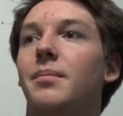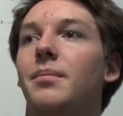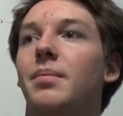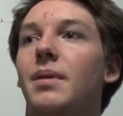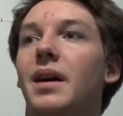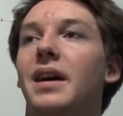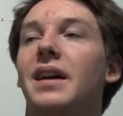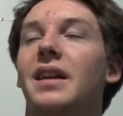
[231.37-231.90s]

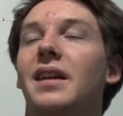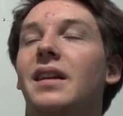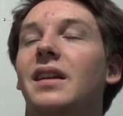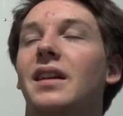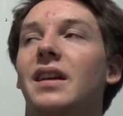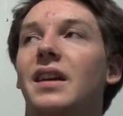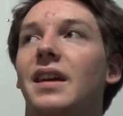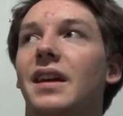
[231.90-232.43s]
but
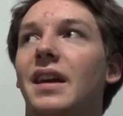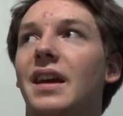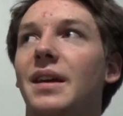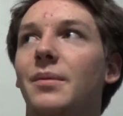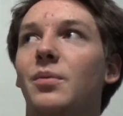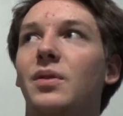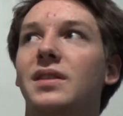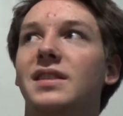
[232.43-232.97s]

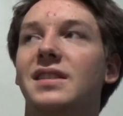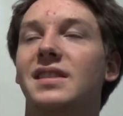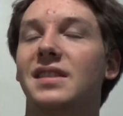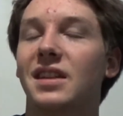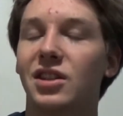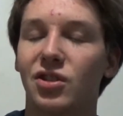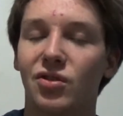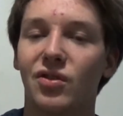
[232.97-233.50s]
it was
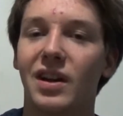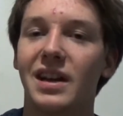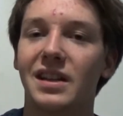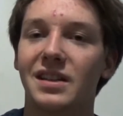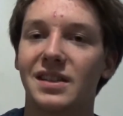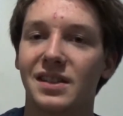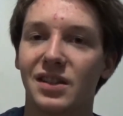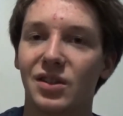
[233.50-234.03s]
such a great
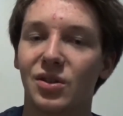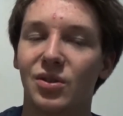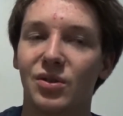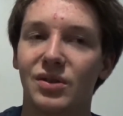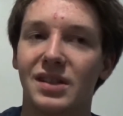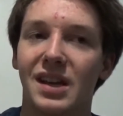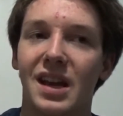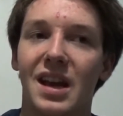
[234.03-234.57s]

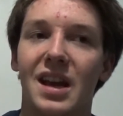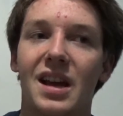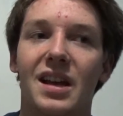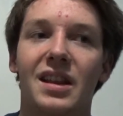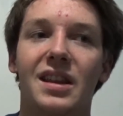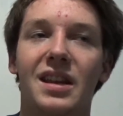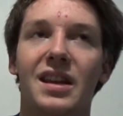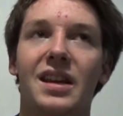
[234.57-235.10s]
suit.
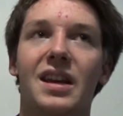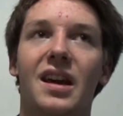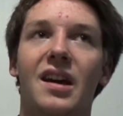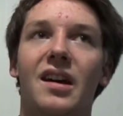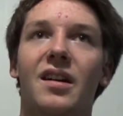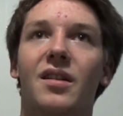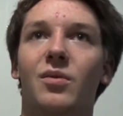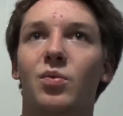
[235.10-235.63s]
The
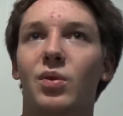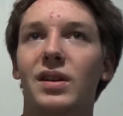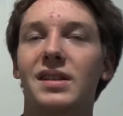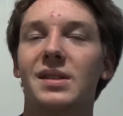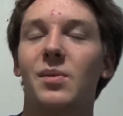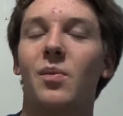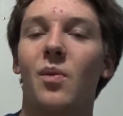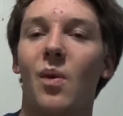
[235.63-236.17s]
uh,
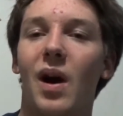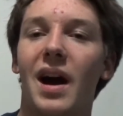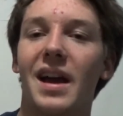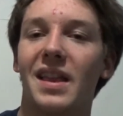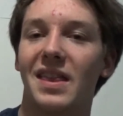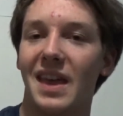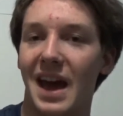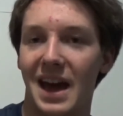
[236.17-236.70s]
reason why
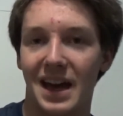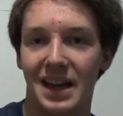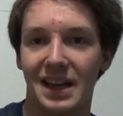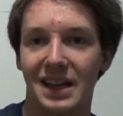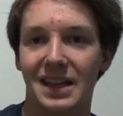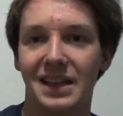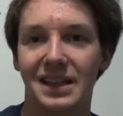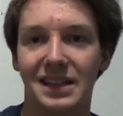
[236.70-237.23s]
that
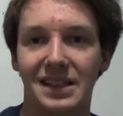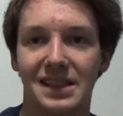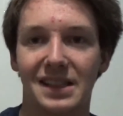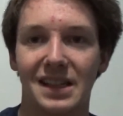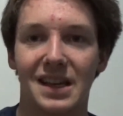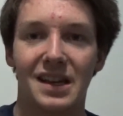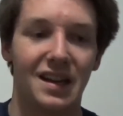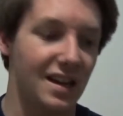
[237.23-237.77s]
is
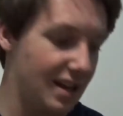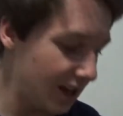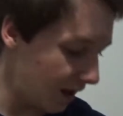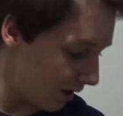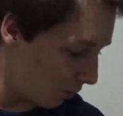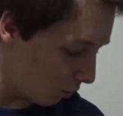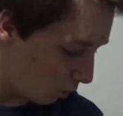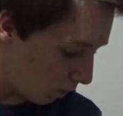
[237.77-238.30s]

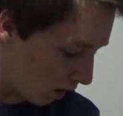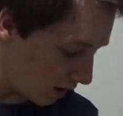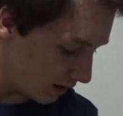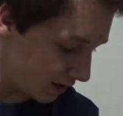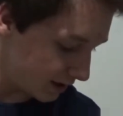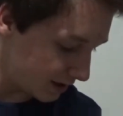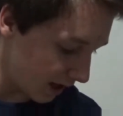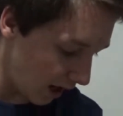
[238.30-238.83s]
on
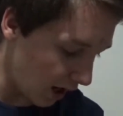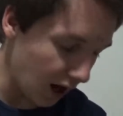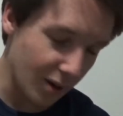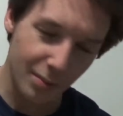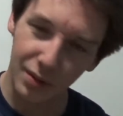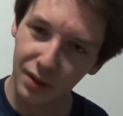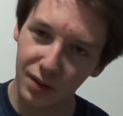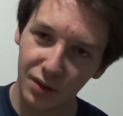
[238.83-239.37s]
the
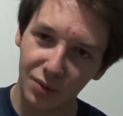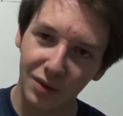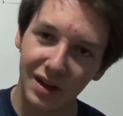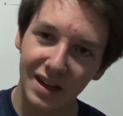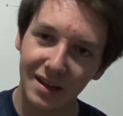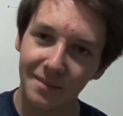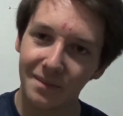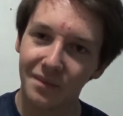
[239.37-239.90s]
top three